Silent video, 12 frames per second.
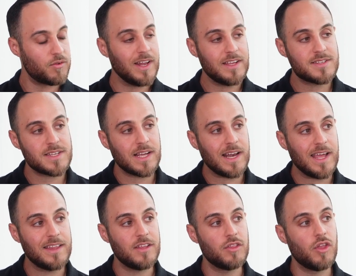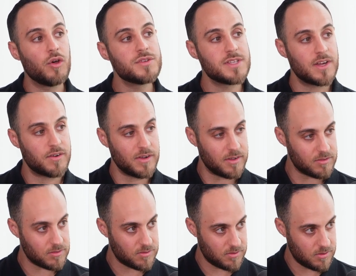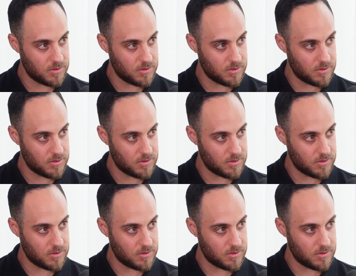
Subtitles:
Releasing land in those areas